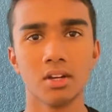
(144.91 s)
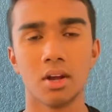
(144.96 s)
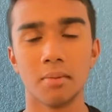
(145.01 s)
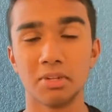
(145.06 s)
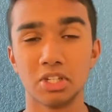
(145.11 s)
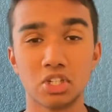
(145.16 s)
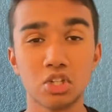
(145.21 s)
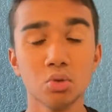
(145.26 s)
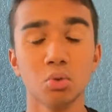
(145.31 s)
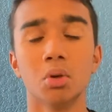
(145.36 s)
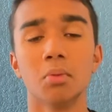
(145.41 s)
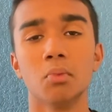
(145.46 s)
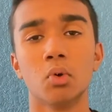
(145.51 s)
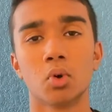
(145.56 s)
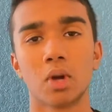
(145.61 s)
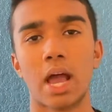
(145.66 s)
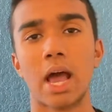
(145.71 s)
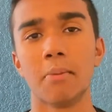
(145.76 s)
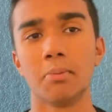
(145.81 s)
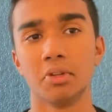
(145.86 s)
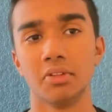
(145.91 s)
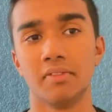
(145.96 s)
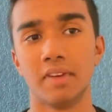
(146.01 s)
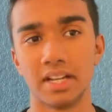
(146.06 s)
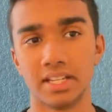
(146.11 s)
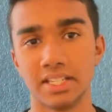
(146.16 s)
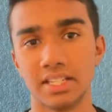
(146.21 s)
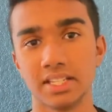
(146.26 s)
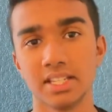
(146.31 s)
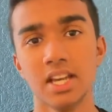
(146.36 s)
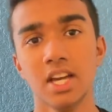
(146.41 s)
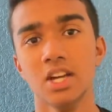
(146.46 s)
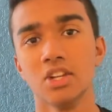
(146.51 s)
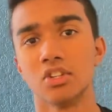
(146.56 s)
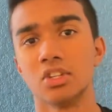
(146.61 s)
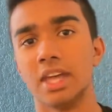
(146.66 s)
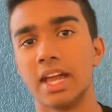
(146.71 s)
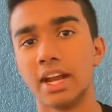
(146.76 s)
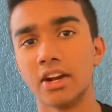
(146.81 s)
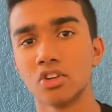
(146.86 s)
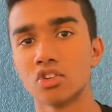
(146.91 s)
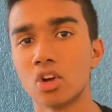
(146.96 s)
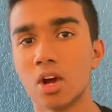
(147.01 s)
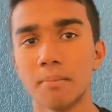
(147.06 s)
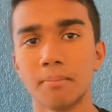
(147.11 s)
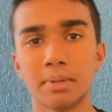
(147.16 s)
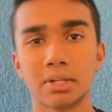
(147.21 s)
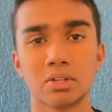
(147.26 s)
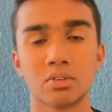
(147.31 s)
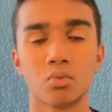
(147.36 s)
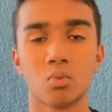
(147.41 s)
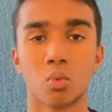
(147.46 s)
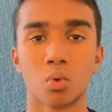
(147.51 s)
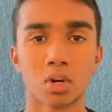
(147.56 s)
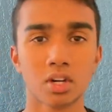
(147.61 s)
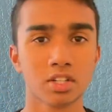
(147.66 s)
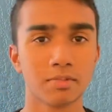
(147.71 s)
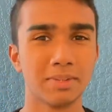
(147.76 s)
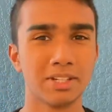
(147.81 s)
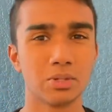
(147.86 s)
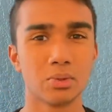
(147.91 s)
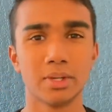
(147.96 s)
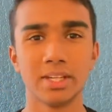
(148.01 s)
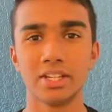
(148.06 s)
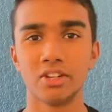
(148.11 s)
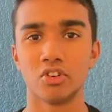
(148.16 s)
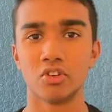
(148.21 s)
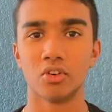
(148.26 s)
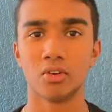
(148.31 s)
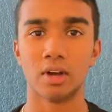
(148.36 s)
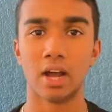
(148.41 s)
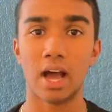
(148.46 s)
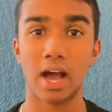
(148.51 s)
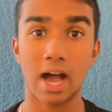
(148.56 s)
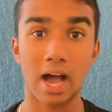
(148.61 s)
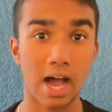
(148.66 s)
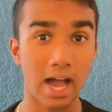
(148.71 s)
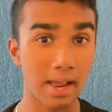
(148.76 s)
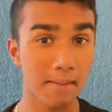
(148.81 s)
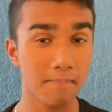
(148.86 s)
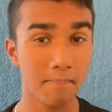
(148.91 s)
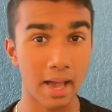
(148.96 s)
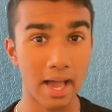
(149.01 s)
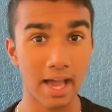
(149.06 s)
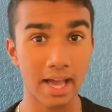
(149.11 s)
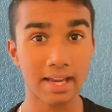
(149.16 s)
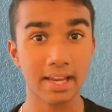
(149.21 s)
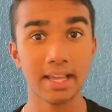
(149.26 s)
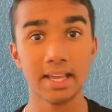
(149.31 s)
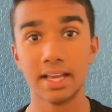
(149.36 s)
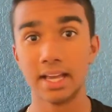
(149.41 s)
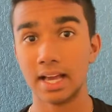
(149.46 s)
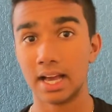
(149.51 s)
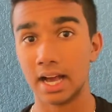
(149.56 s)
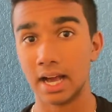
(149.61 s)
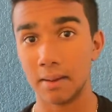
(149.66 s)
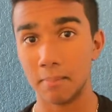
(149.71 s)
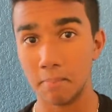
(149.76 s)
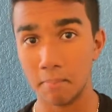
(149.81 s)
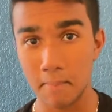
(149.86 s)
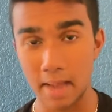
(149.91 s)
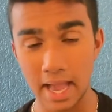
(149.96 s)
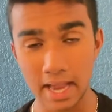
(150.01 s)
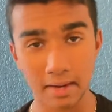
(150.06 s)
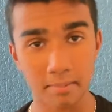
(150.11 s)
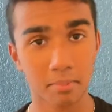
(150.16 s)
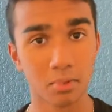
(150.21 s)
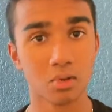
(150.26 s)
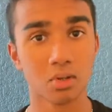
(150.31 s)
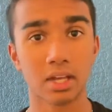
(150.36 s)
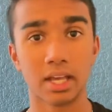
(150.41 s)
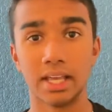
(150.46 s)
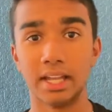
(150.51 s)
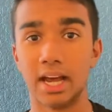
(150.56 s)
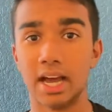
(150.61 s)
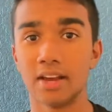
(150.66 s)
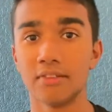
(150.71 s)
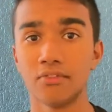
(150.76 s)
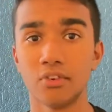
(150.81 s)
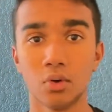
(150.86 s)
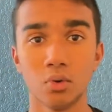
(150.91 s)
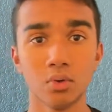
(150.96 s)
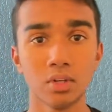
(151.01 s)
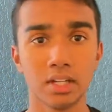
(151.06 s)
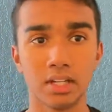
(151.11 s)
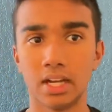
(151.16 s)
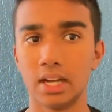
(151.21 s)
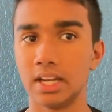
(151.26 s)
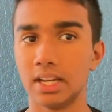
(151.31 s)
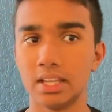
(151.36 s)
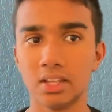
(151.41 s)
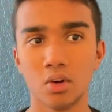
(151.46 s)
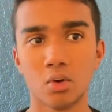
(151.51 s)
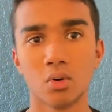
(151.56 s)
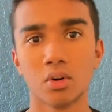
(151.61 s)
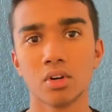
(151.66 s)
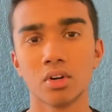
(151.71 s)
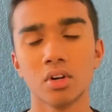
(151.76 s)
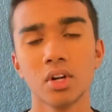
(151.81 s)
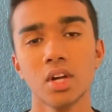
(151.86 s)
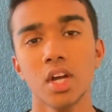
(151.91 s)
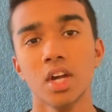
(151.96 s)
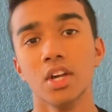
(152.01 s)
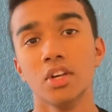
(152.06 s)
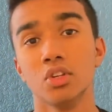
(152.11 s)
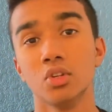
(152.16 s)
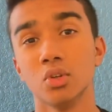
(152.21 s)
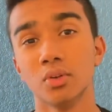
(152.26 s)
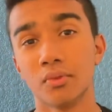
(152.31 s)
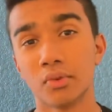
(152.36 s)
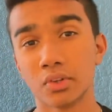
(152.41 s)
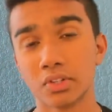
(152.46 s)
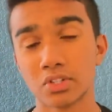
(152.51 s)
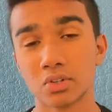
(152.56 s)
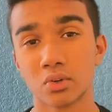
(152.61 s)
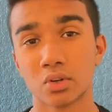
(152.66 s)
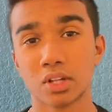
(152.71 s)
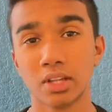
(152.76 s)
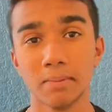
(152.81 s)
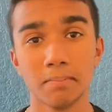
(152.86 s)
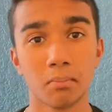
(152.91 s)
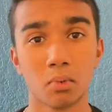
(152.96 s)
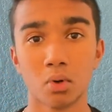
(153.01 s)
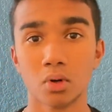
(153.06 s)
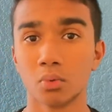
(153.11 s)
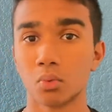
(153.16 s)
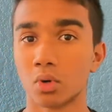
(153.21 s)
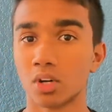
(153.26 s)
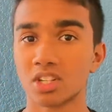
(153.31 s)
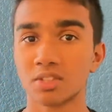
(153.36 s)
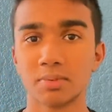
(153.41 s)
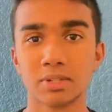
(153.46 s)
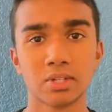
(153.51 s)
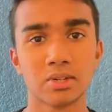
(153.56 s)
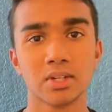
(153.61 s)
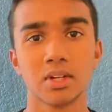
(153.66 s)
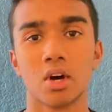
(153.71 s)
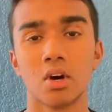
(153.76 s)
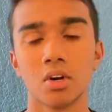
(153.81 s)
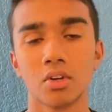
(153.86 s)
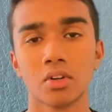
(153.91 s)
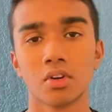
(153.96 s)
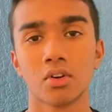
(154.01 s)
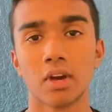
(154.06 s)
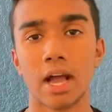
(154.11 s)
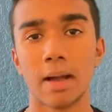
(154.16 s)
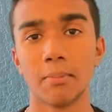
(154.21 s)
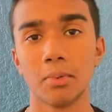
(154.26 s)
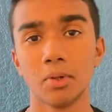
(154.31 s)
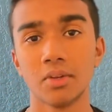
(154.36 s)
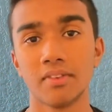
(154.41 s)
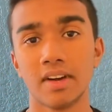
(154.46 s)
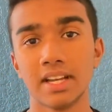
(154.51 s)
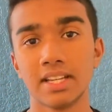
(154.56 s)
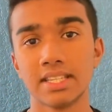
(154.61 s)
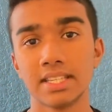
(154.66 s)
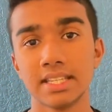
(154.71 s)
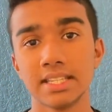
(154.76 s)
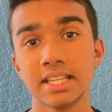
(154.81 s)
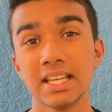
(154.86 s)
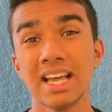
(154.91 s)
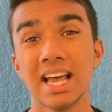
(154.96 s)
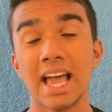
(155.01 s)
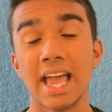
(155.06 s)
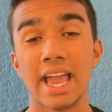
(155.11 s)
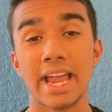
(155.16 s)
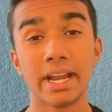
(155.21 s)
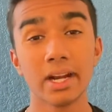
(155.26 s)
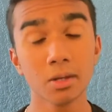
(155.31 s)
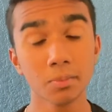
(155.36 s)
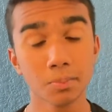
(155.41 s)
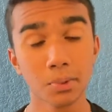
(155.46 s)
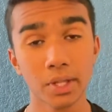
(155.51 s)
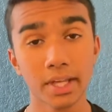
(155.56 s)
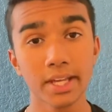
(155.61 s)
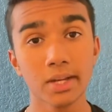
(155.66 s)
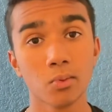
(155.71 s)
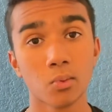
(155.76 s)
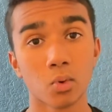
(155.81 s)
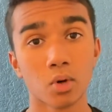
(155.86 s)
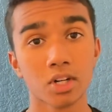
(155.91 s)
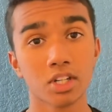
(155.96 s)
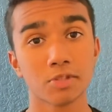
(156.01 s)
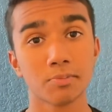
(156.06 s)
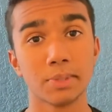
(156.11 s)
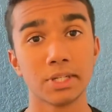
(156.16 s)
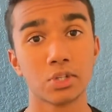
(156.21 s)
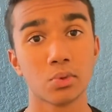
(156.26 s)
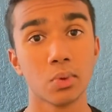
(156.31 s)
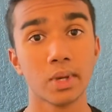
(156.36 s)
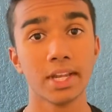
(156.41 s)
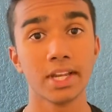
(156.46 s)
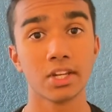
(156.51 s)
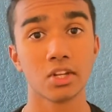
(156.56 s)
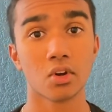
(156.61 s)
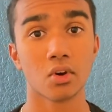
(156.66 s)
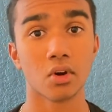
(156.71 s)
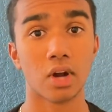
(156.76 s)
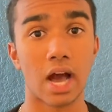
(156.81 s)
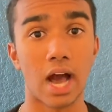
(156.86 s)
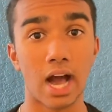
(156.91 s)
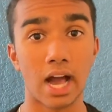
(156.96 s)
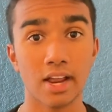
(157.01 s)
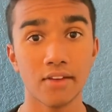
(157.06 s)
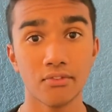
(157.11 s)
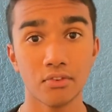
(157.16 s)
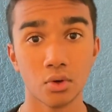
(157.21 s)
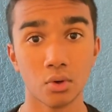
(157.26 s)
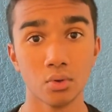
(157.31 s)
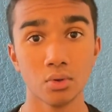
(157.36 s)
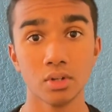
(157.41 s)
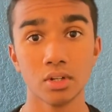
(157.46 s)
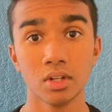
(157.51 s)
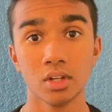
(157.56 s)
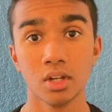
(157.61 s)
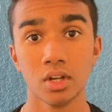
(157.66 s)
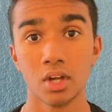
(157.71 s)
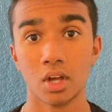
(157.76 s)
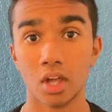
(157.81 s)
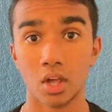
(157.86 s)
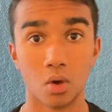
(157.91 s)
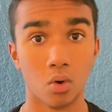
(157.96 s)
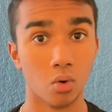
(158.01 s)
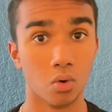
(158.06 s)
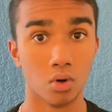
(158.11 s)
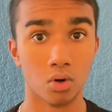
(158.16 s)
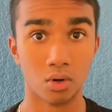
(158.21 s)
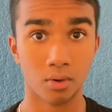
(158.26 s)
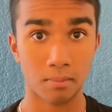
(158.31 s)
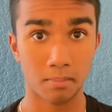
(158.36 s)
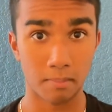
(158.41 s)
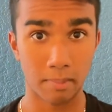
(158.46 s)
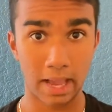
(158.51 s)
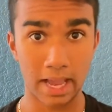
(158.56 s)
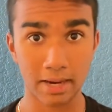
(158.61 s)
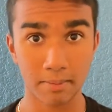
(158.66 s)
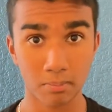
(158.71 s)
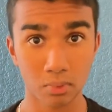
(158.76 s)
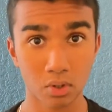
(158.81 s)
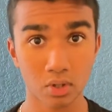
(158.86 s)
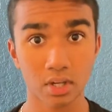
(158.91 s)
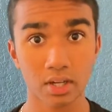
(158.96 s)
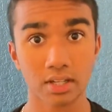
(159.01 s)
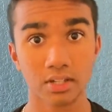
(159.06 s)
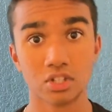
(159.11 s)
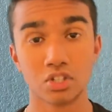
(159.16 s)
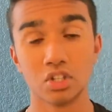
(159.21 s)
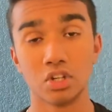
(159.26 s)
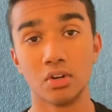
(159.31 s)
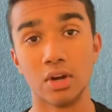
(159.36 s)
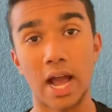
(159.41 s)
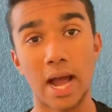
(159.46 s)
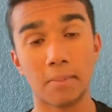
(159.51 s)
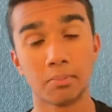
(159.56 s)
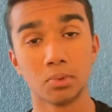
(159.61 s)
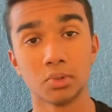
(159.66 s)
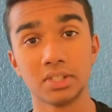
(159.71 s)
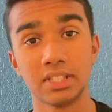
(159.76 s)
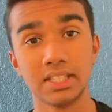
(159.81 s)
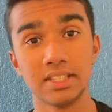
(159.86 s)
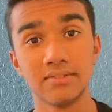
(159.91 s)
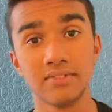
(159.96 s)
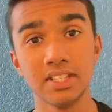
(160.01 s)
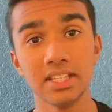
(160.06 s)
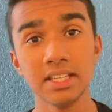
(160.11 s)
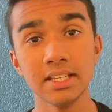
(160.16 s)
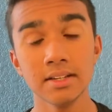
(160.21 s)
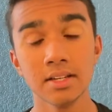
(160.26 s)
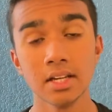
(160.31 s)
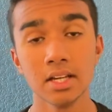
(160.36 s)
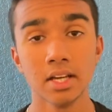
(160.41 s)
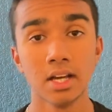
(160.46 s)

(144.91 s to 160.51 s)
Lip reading: two or more Apple devices. So the AirDrop works between your iPad, MacBook, and iPhone in any order. Universal Clipboard works between all your Apple devices. Airplay works between your iPhone or MacBook to your Apple TV.